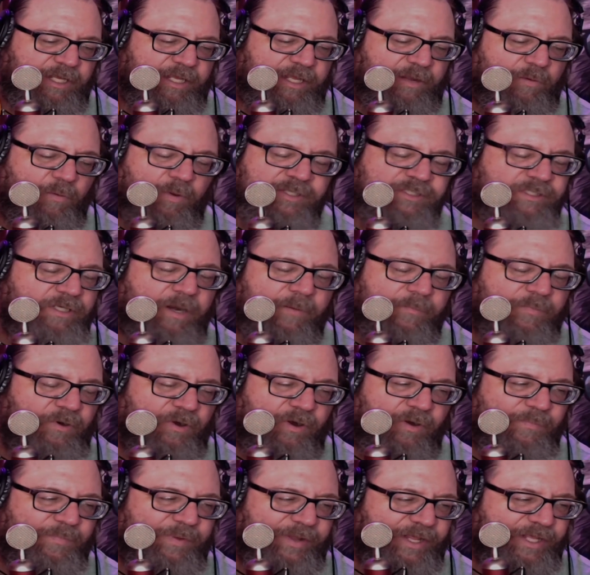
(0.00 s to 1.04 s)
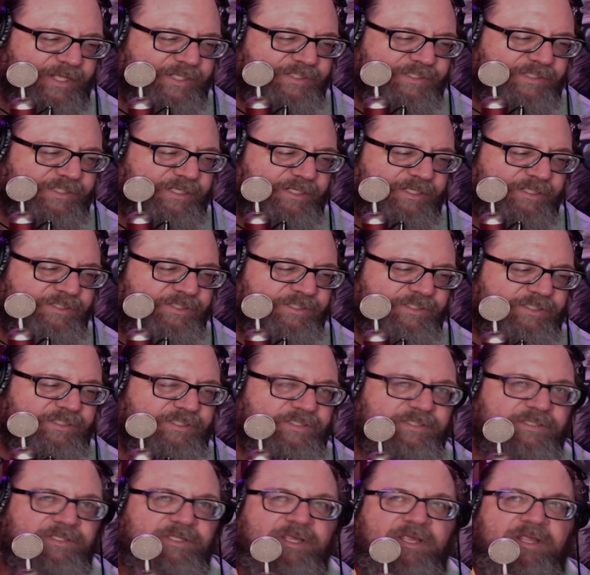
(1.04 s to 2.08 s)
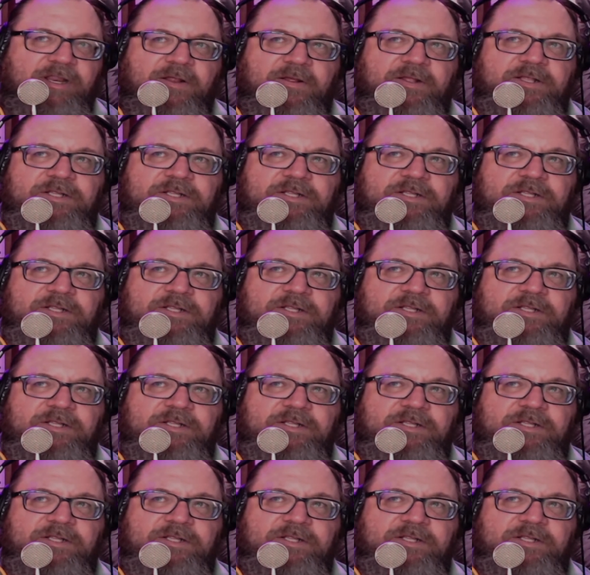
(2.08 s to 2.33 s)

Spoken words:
It wasn't on purpose. It just, you know,